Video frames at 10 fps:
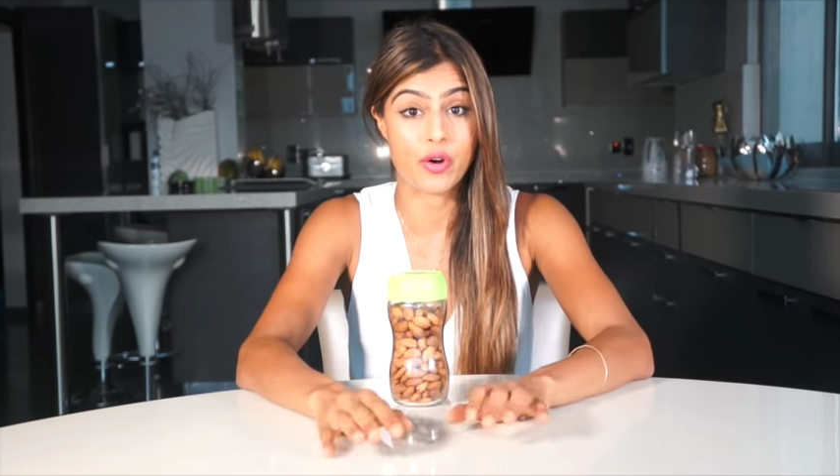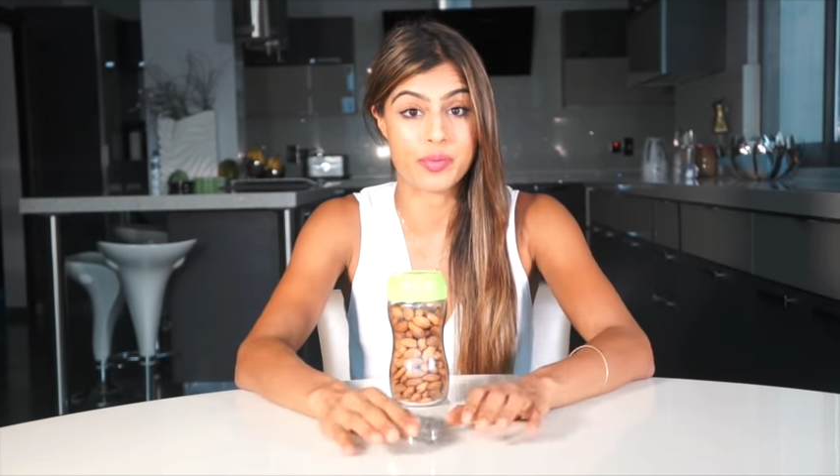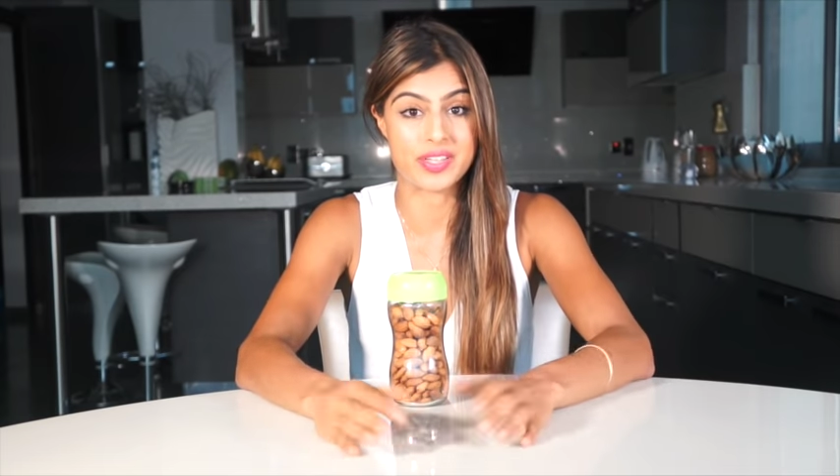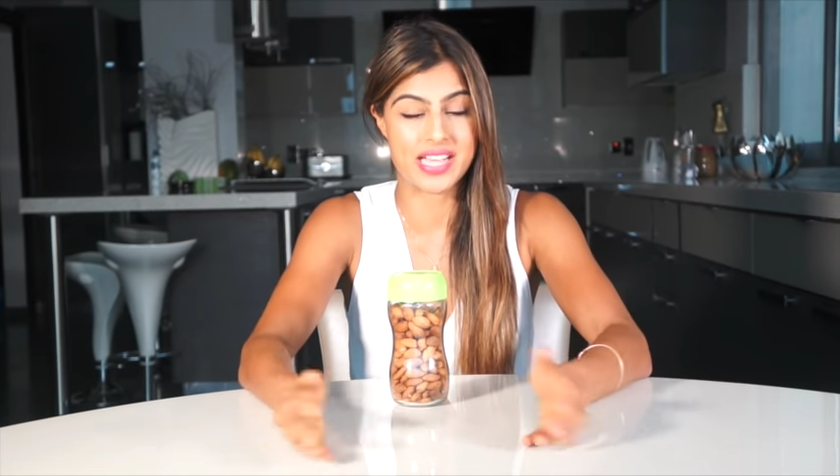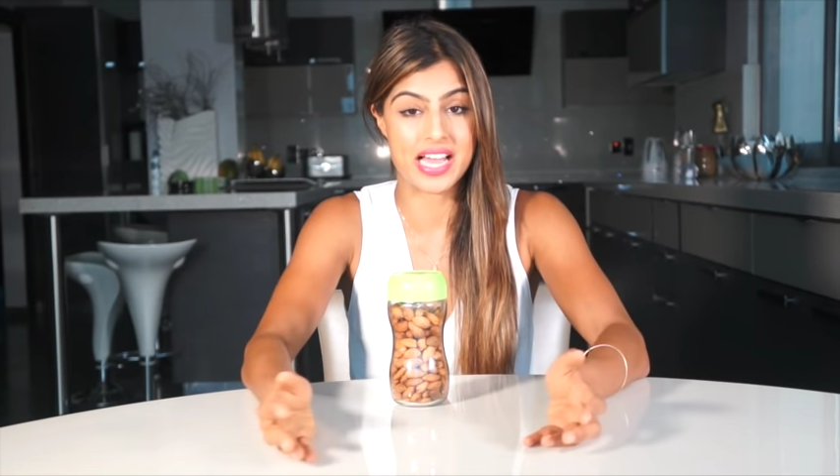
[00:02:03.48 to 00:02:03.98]

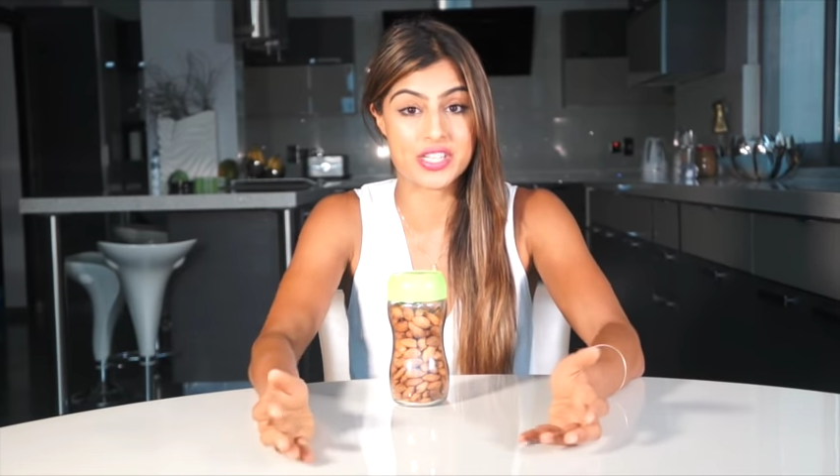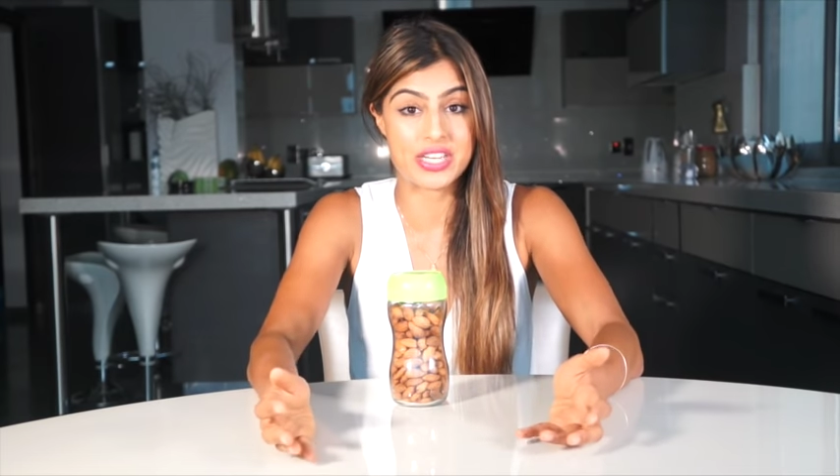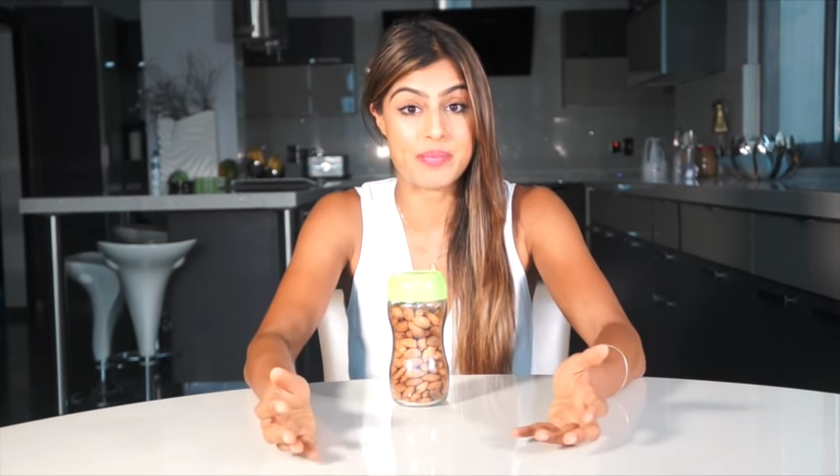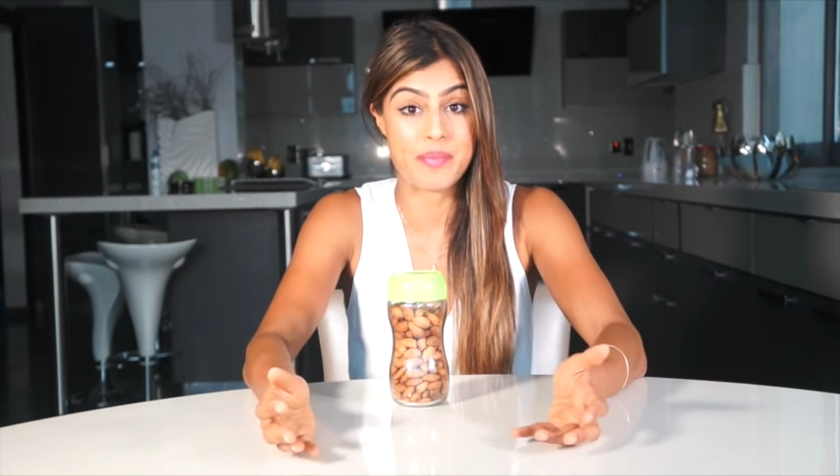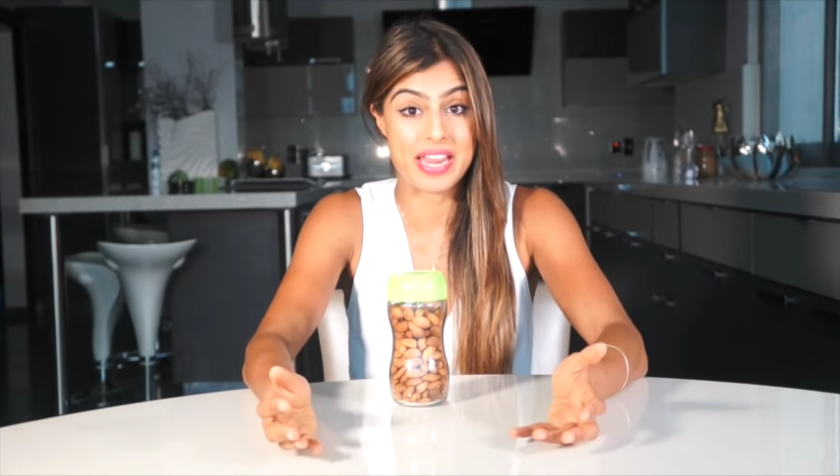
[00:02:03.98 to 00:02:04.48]
gone, because it
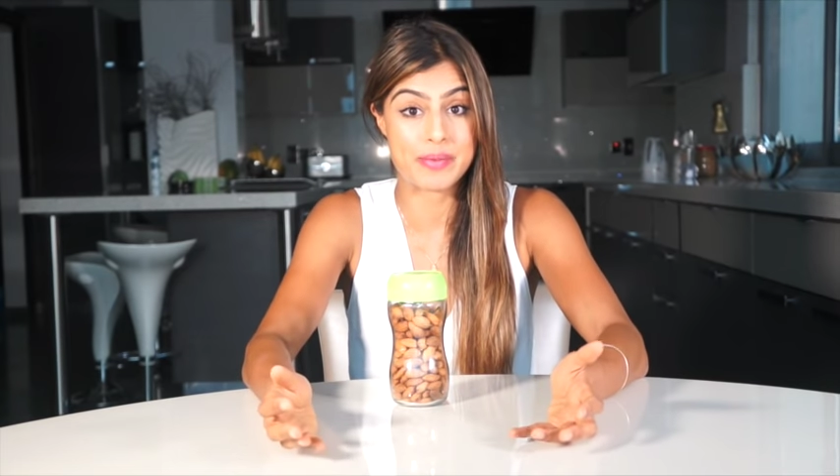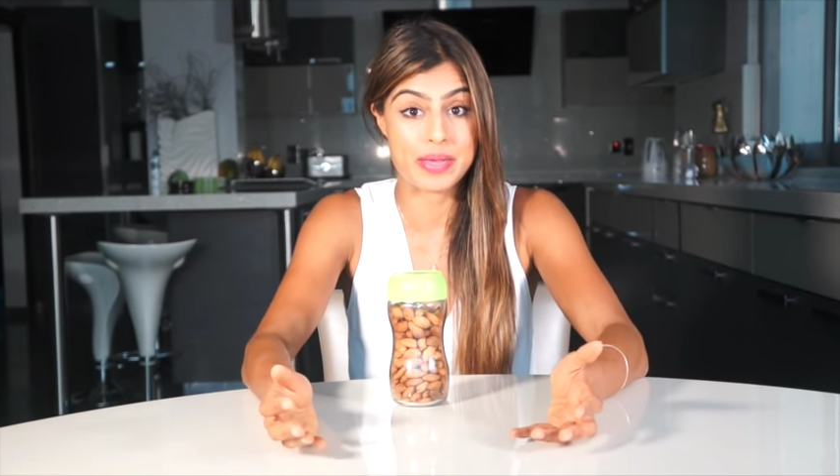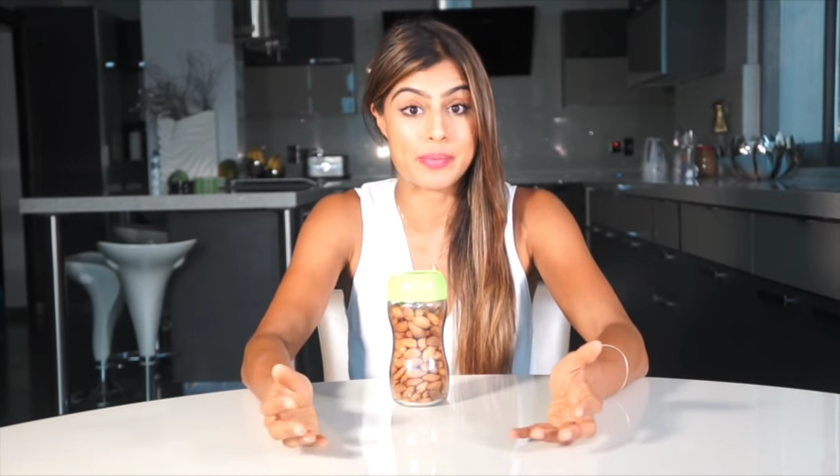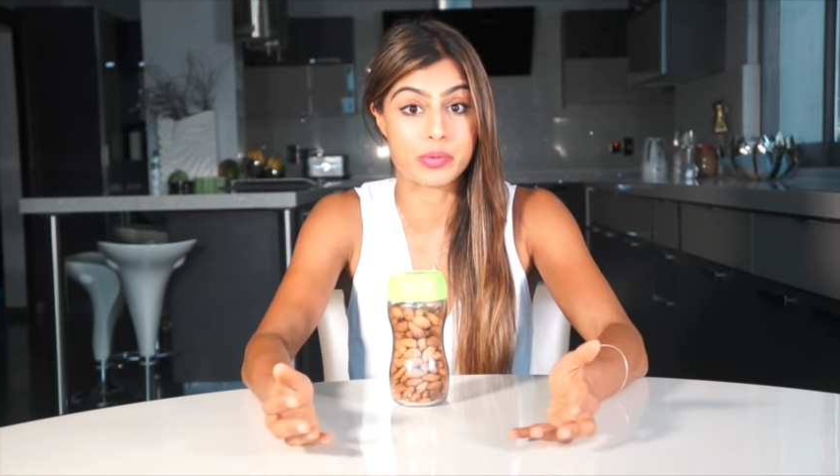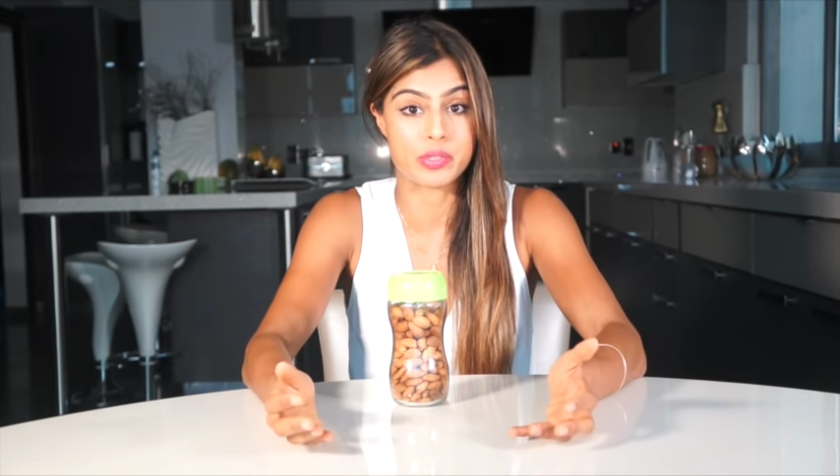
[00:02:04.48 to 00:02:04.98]
actually made
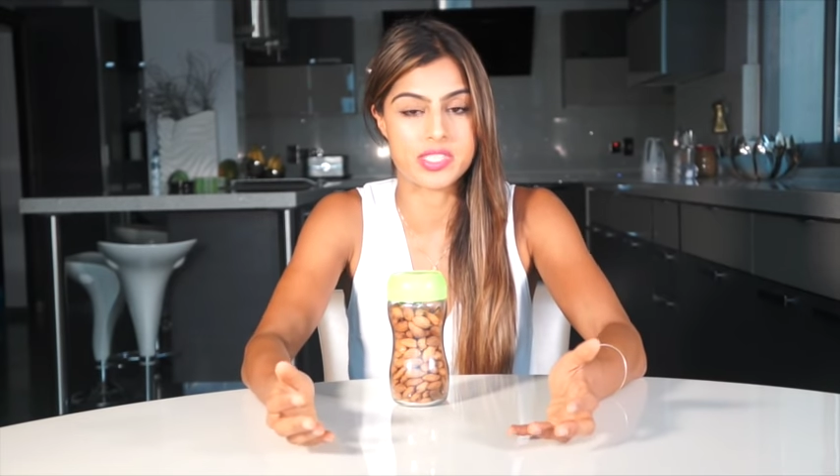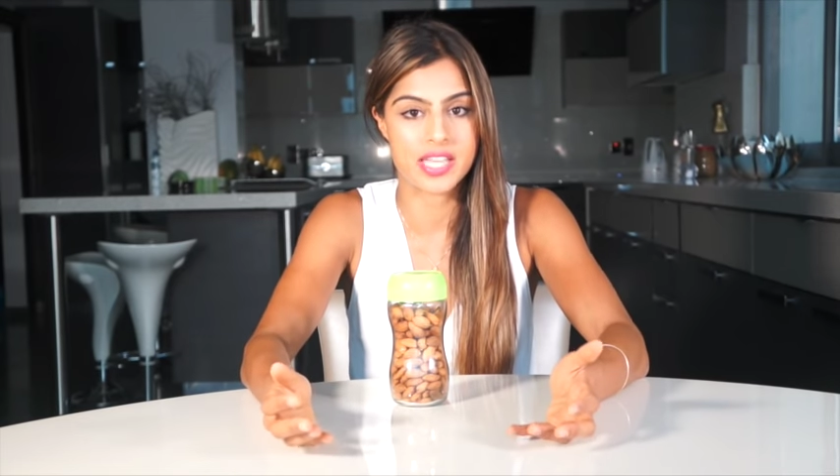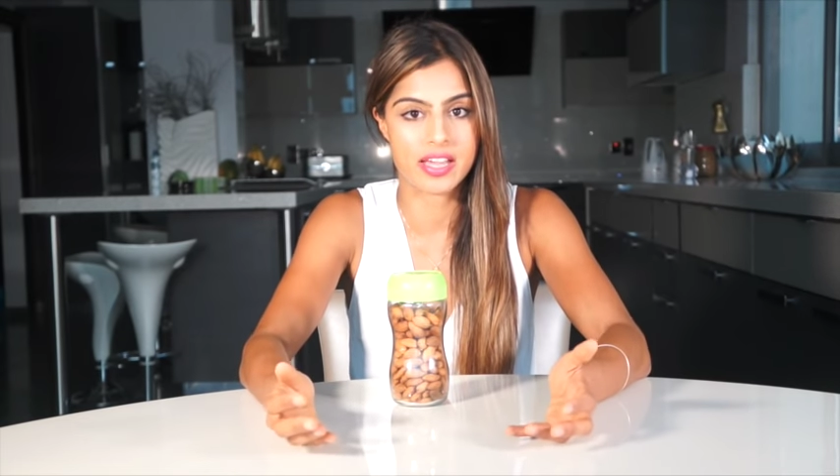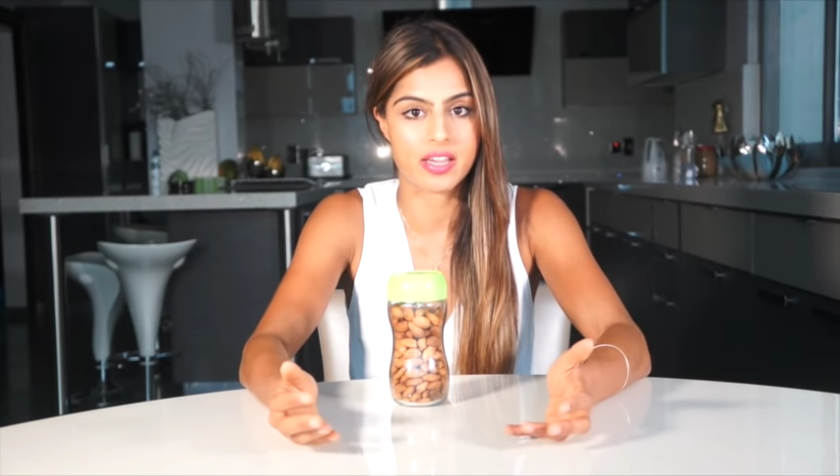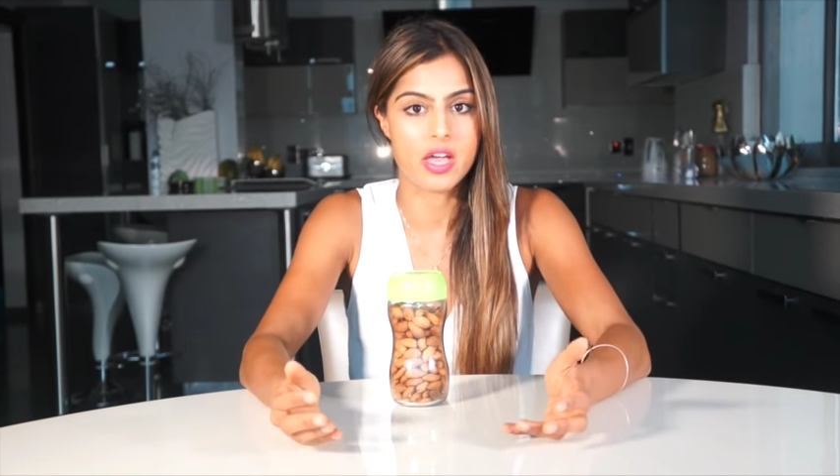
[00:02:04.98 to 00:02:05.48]
people
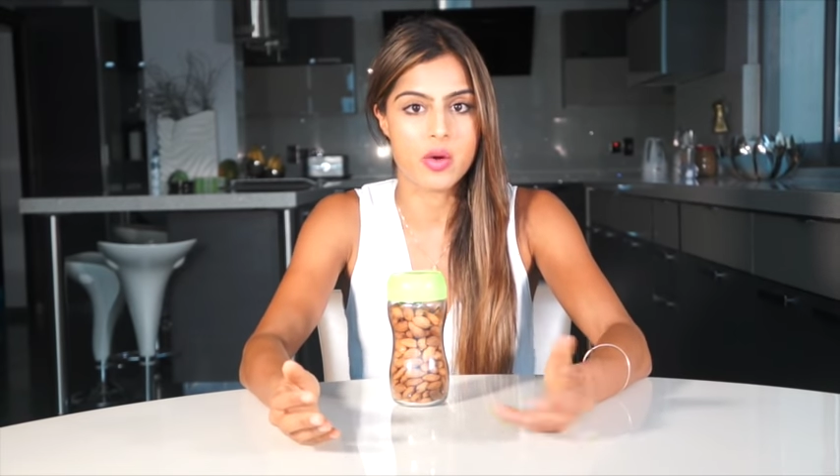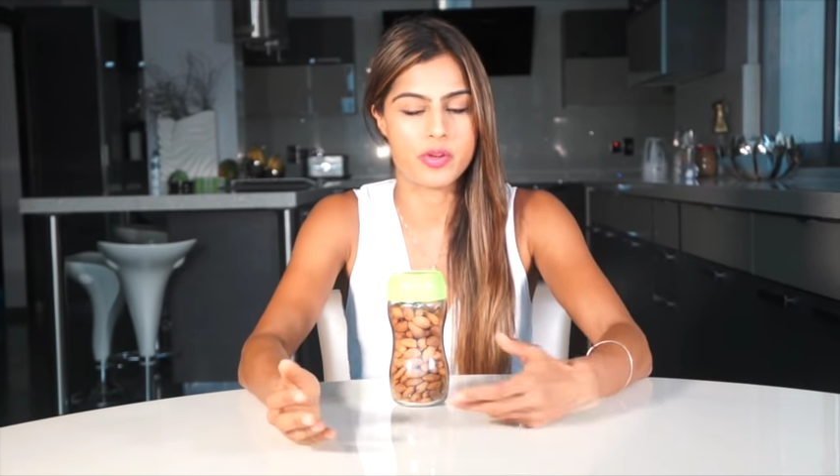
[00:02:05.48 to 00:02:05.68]
sick,